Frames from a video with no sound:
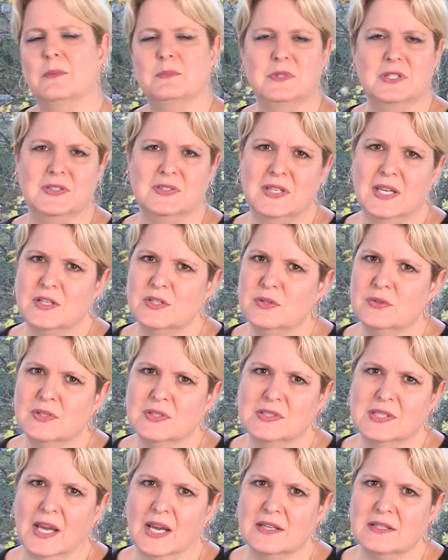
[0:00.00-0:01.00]
to send you
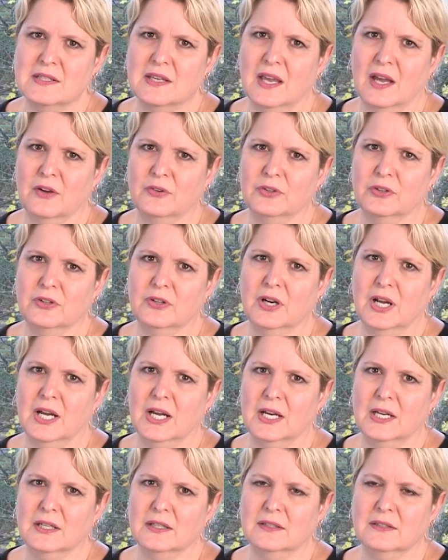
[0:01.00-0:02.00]
the signed
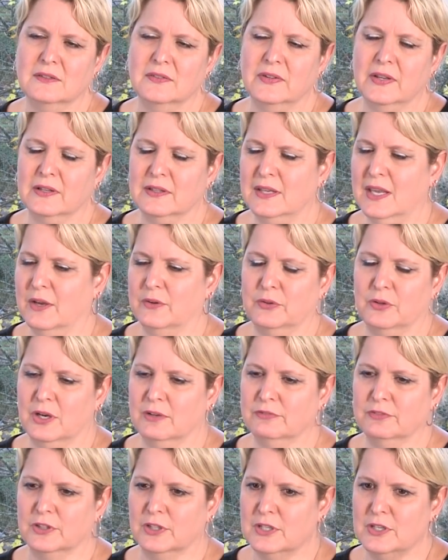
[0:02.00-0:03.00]

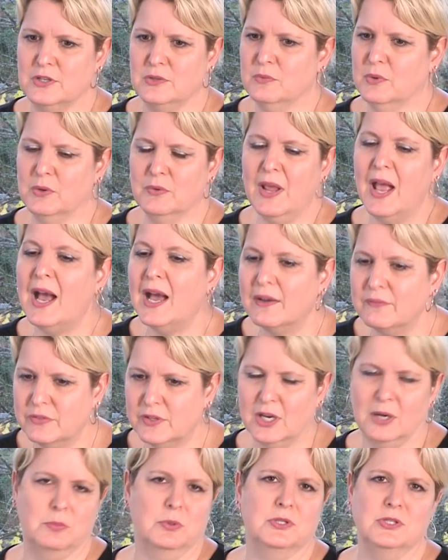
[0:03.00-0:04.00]
counteroffer, and you won't have
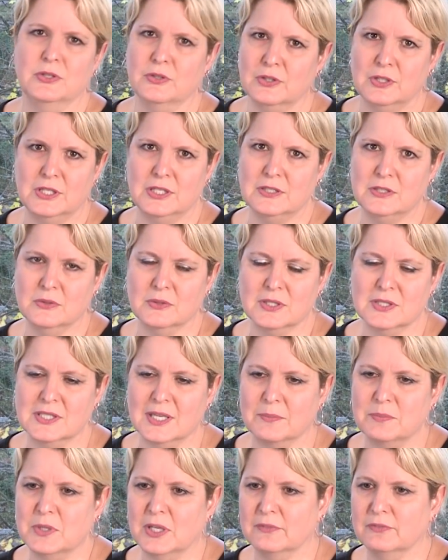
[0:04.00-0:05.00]
the opportunity to
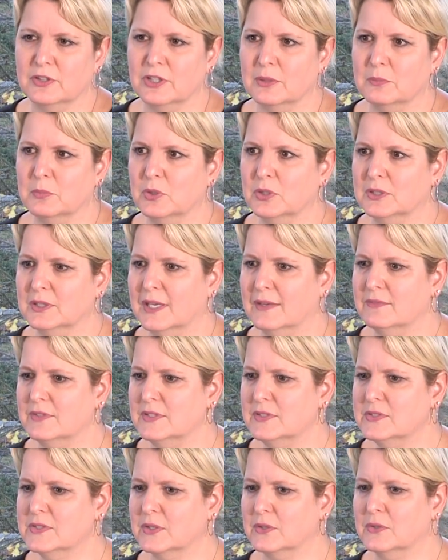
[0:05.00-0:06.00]
accept offer number
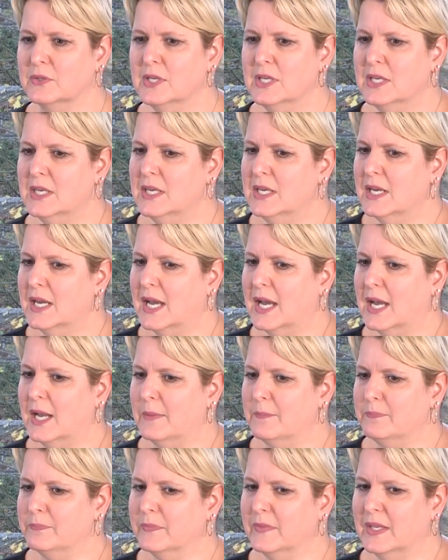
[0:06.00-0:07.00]
11. So
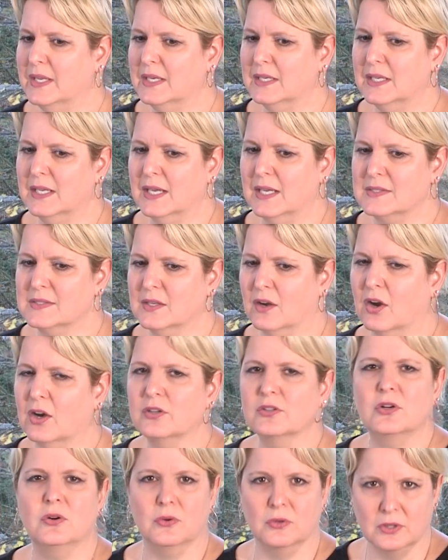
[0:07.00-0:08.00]
as
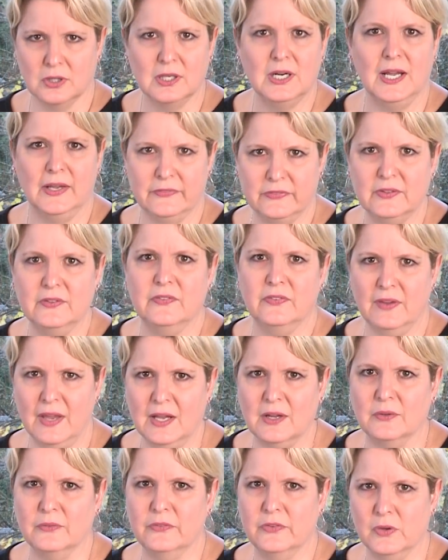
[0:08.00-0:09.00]
hardcore as it
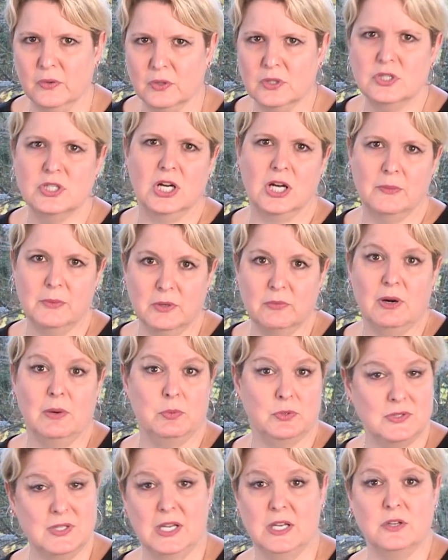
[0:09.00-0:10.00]
sounds, your job in
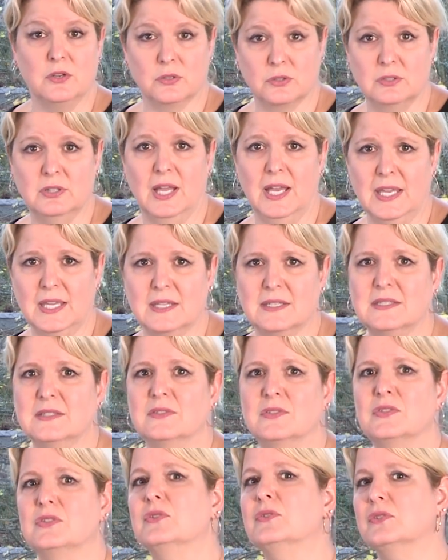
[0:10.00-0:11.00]
representing your client
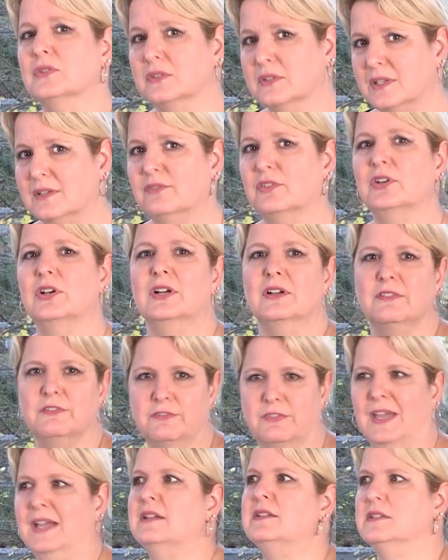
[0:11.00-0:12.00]
is to deliver
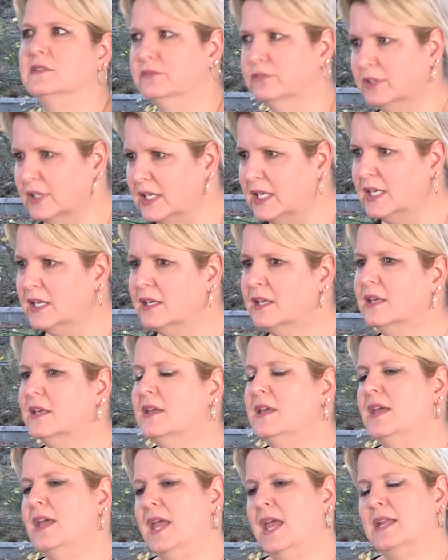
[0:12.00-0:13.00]
effectively
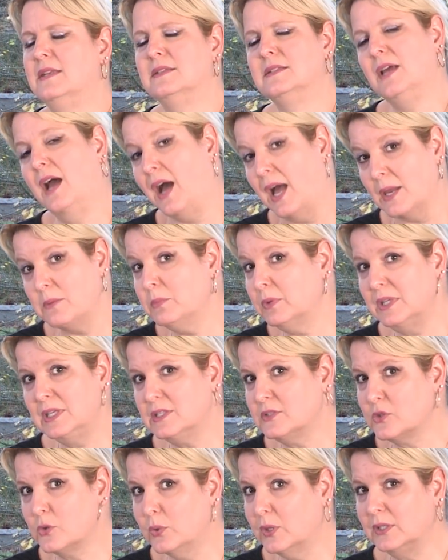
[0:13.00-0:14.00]
and timely
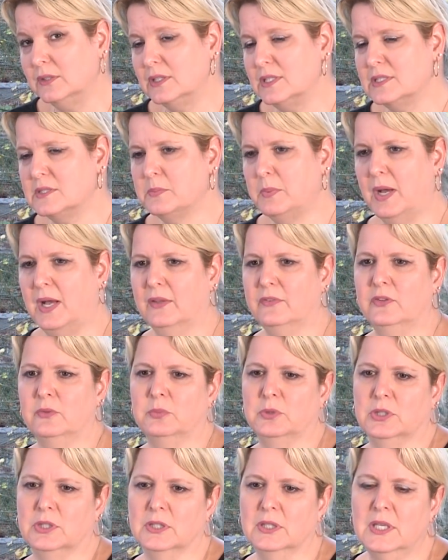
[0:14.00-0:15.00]
as quickly as
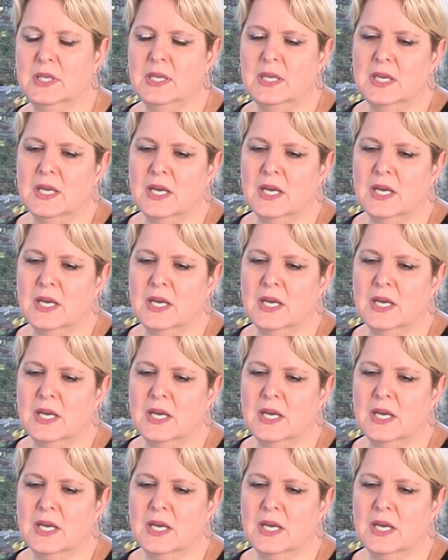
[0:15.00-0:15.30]
possible